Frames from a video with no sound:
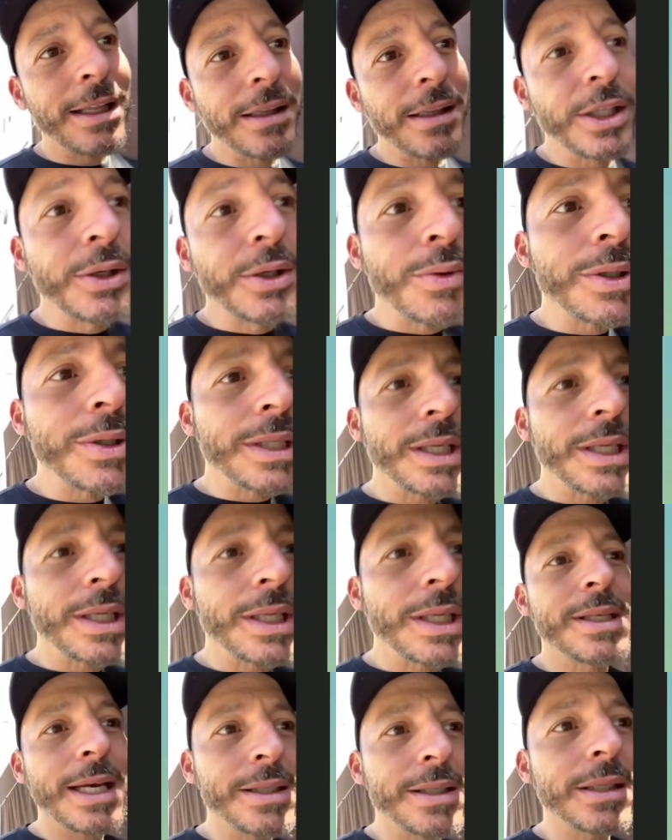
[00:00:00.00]
and use
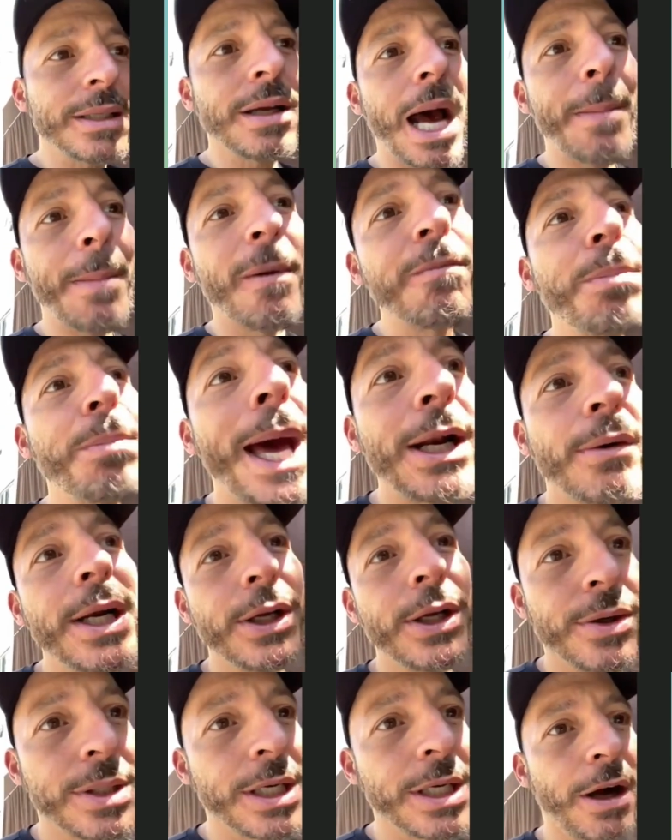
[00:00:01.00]
this as a time of
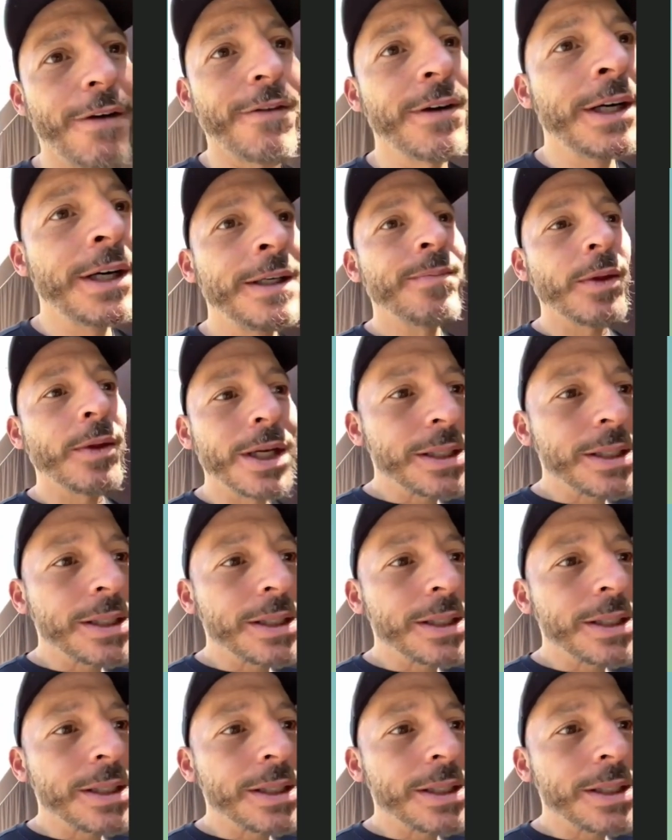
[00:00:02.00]
bettering yourself.